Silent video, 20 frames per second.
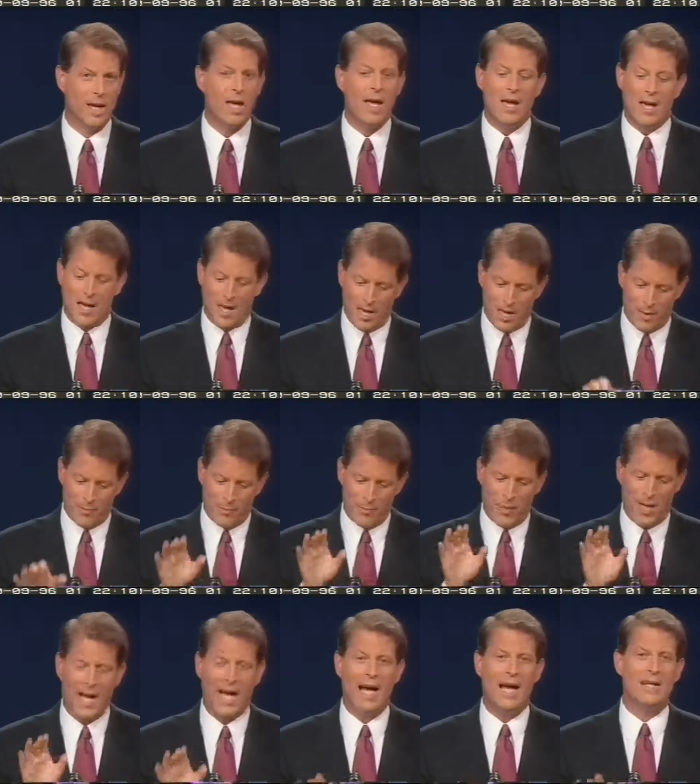He
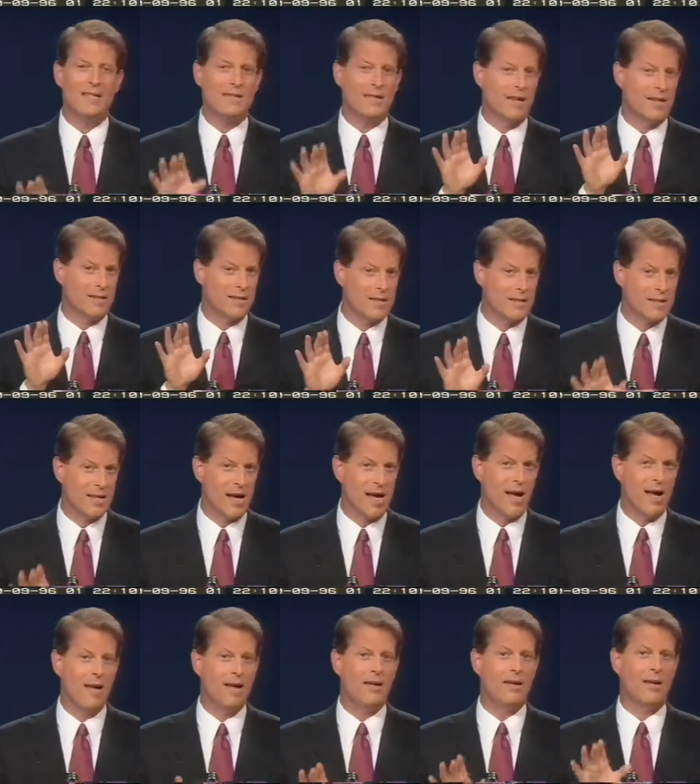passed and
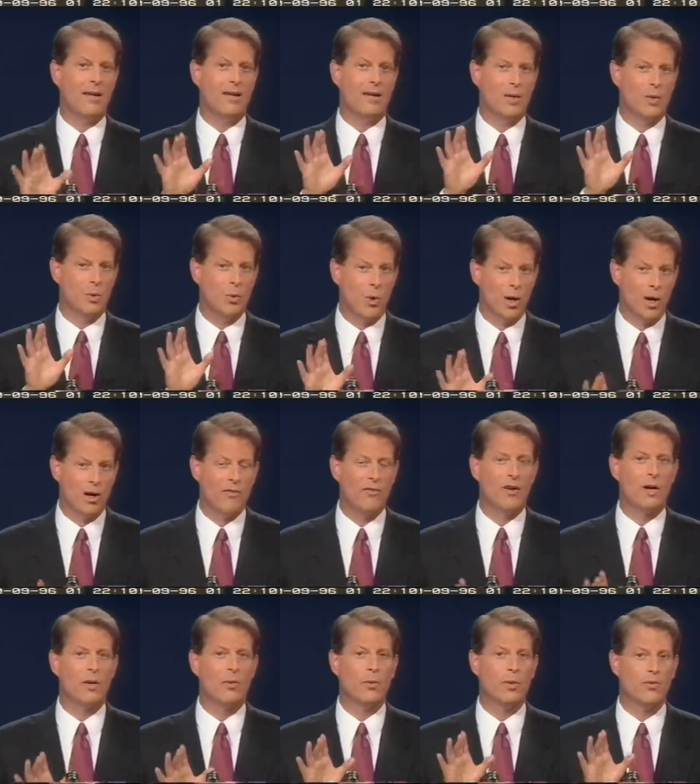signed the
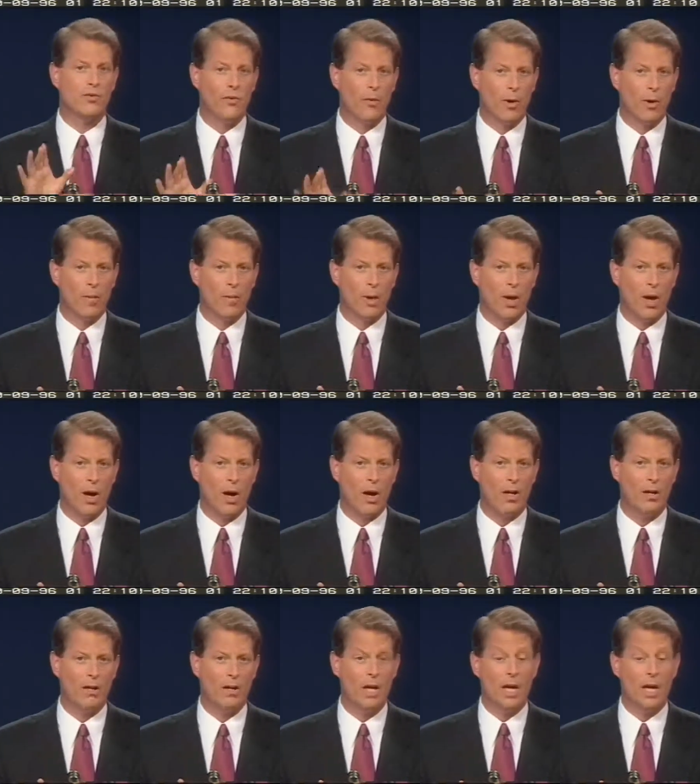welfare reform law.